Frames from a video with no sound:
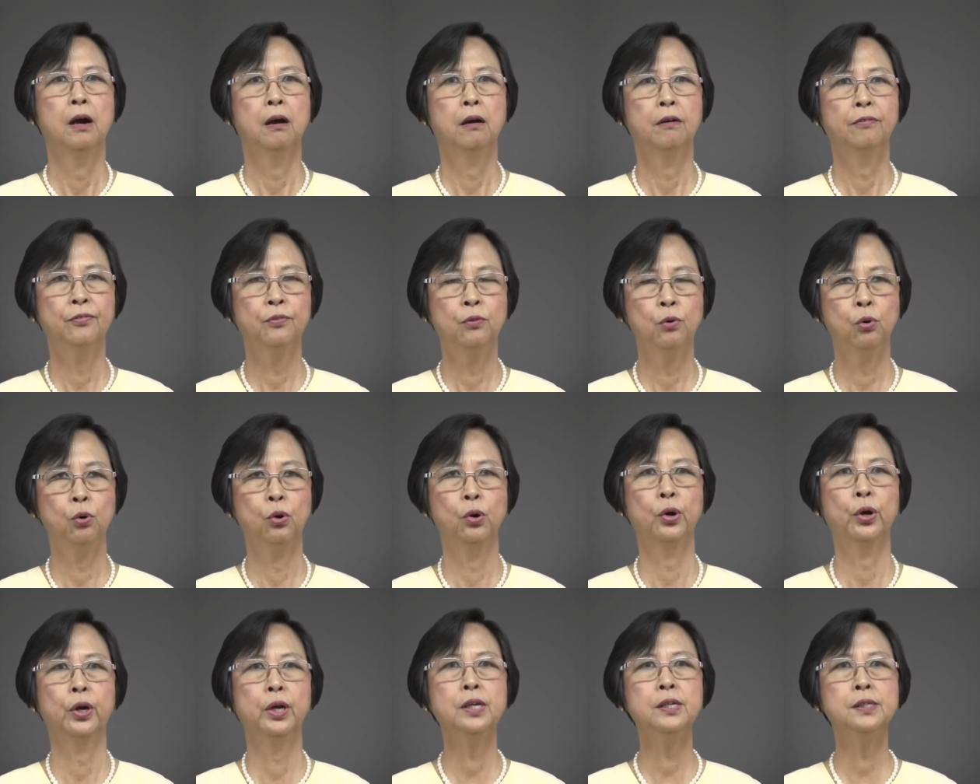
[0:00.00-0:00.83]
Of
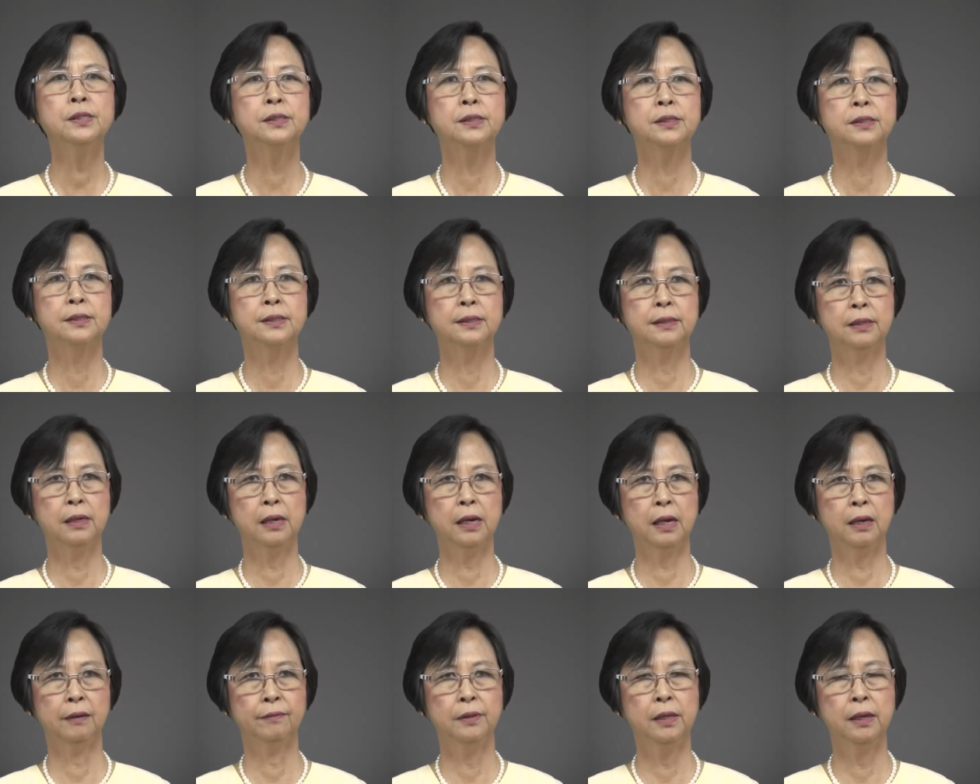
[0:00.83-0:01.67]
course,
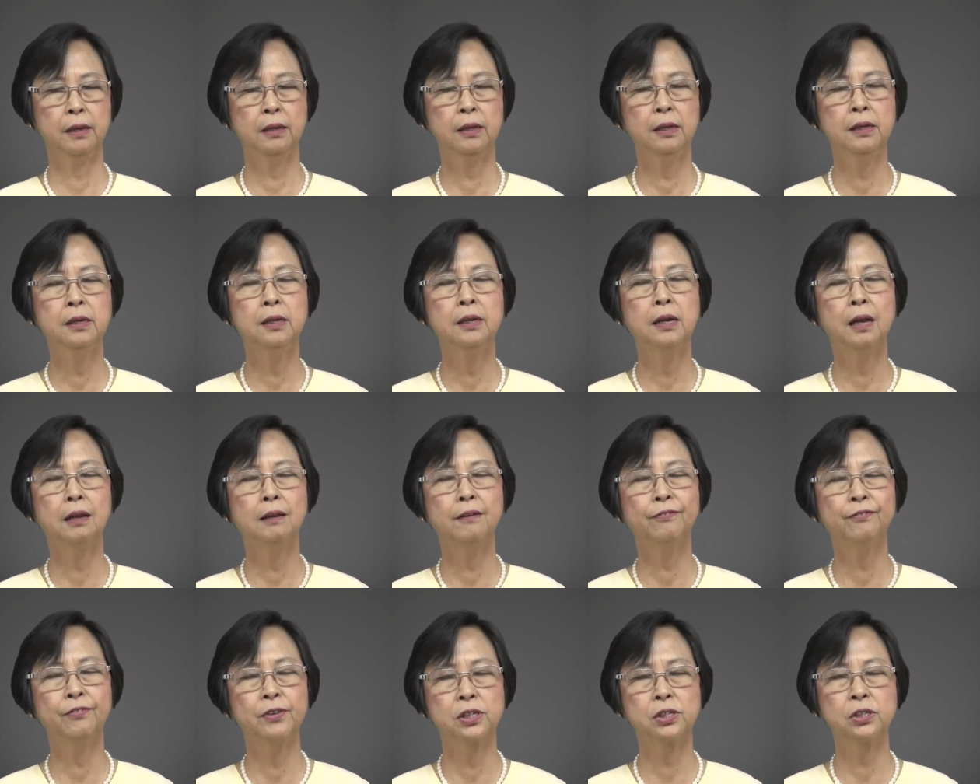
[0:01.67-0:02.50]
you have the
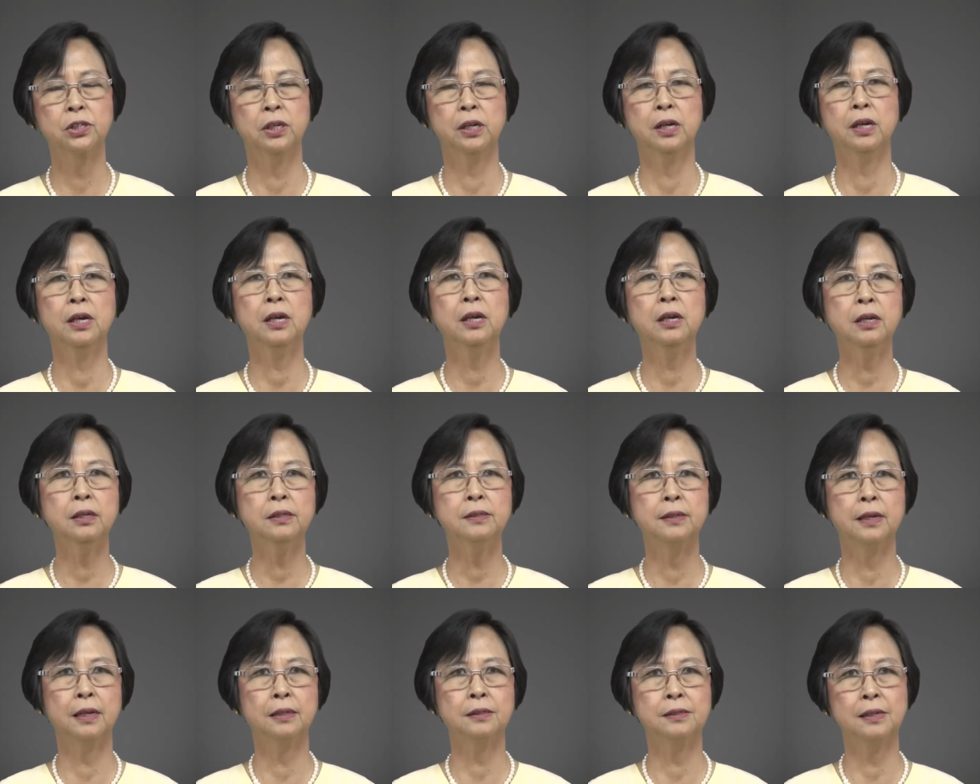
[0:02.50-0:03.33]
illegal fishing,
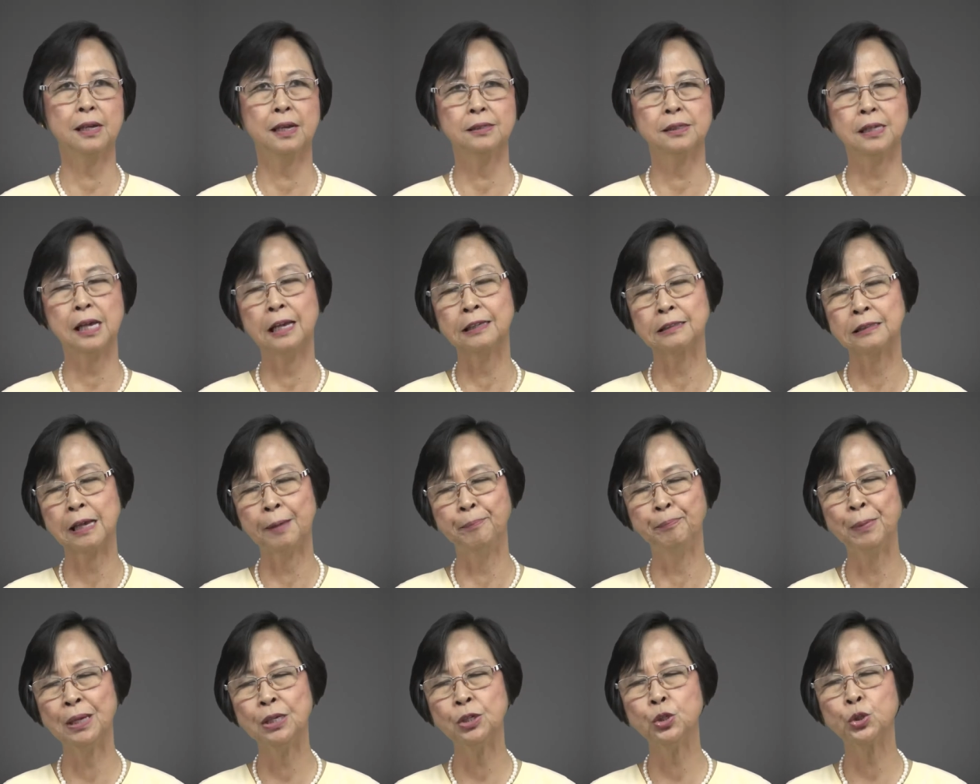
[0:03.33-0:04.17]
such as, as
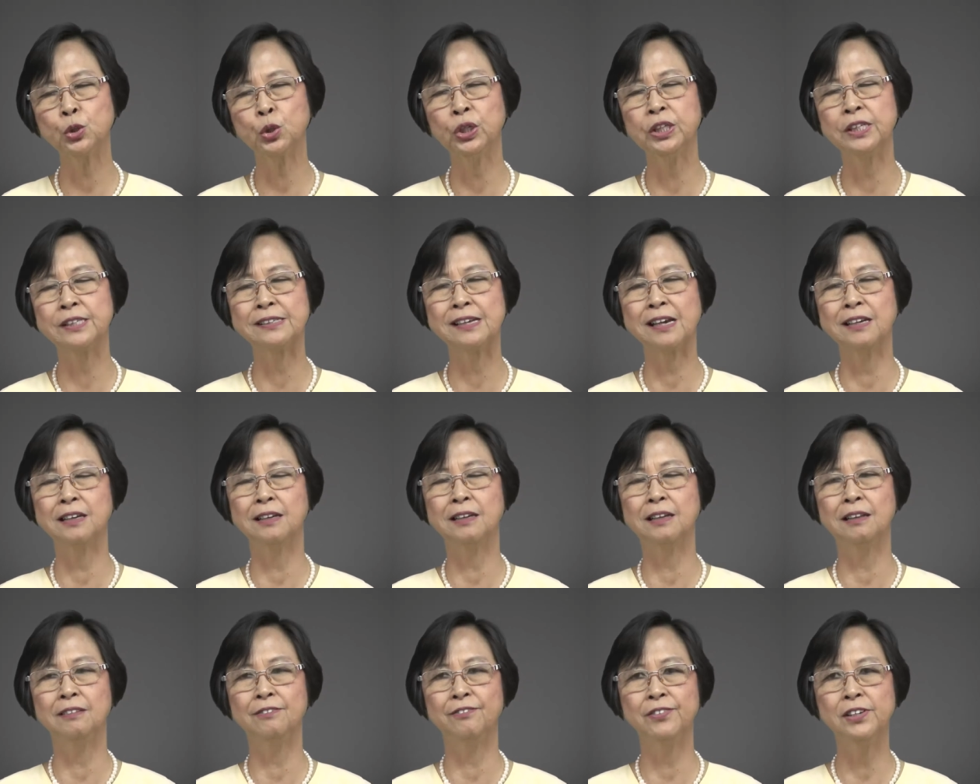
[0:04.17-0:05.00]
I mentioned,
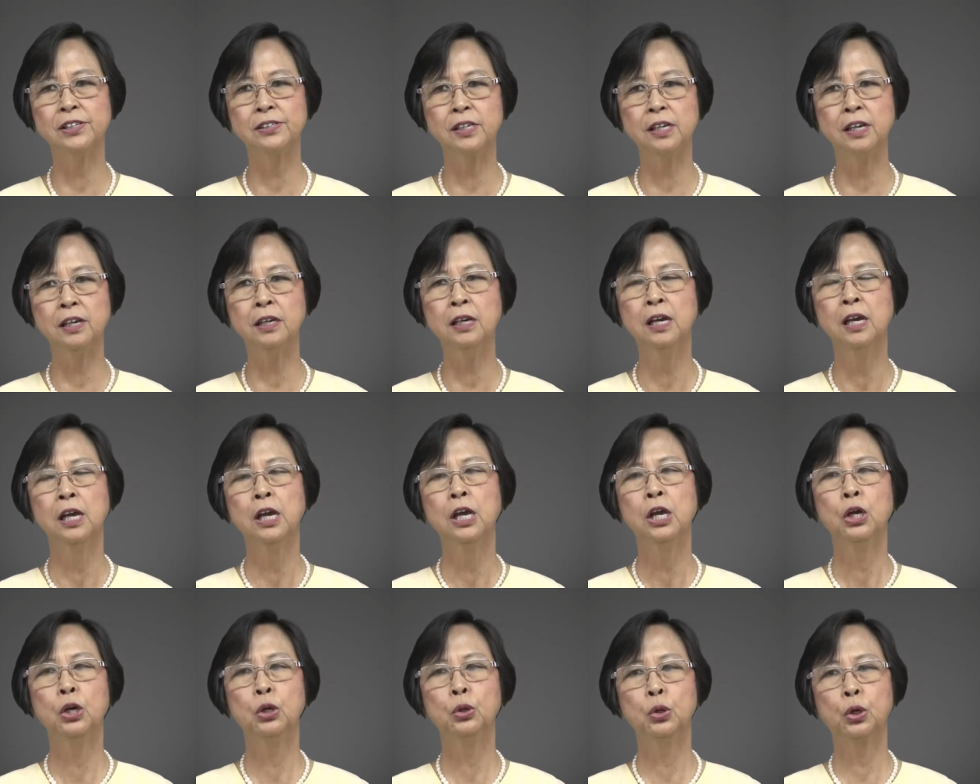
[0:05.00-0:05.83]
cyanide fishing,
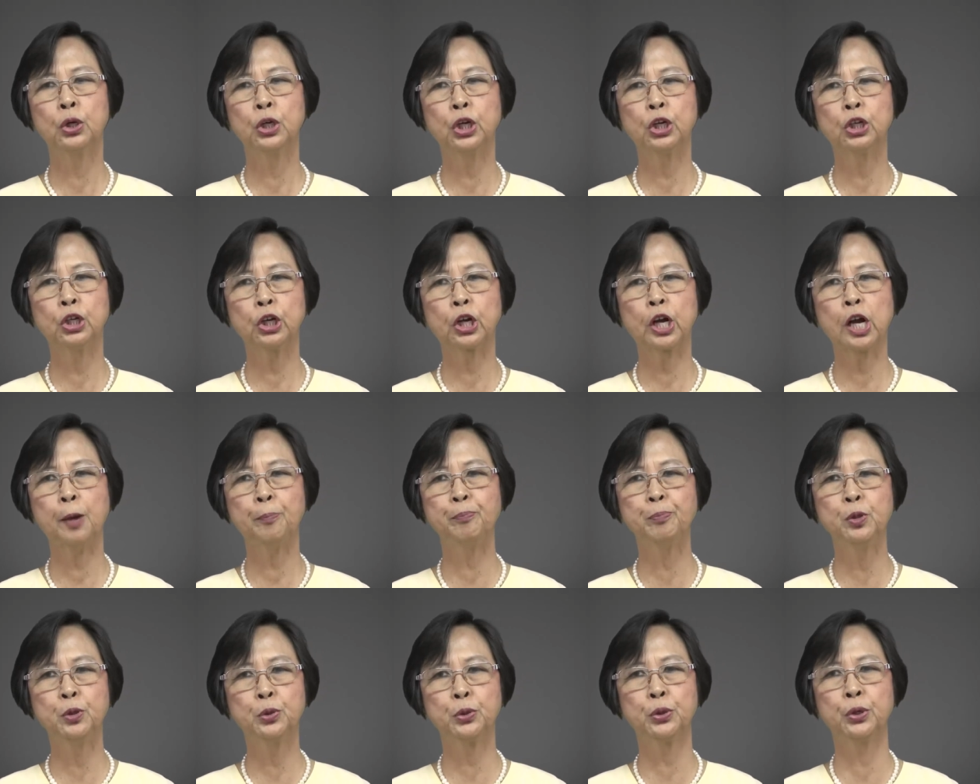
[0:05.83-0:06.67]
in order to
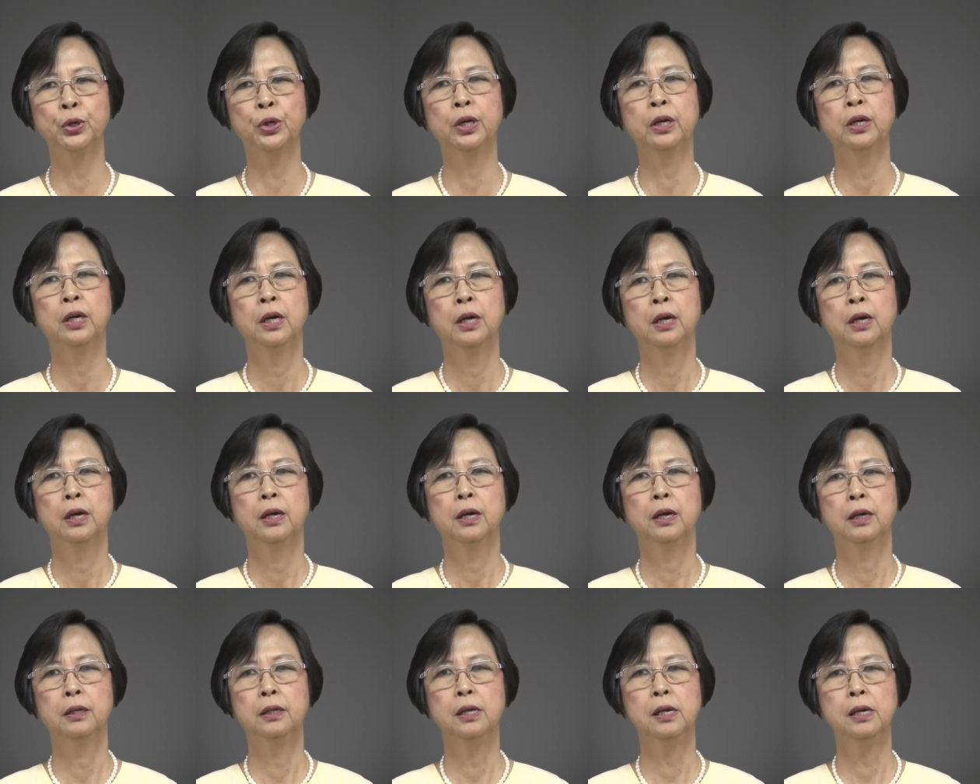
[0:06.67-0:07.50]
capture
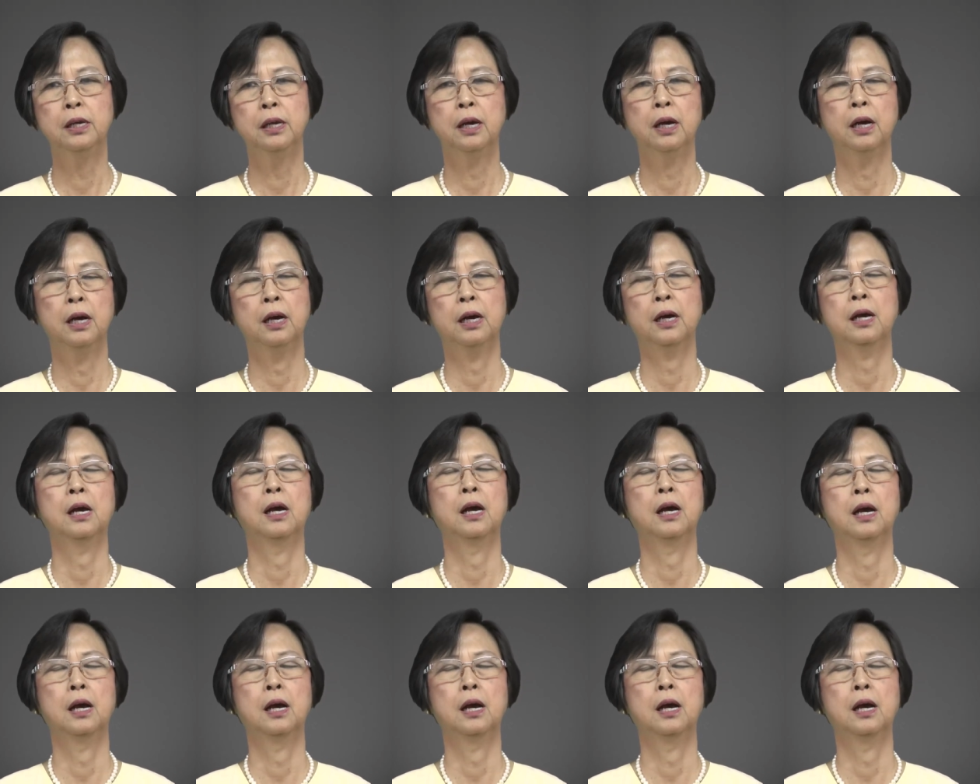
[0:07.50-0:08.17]
uh, the uh,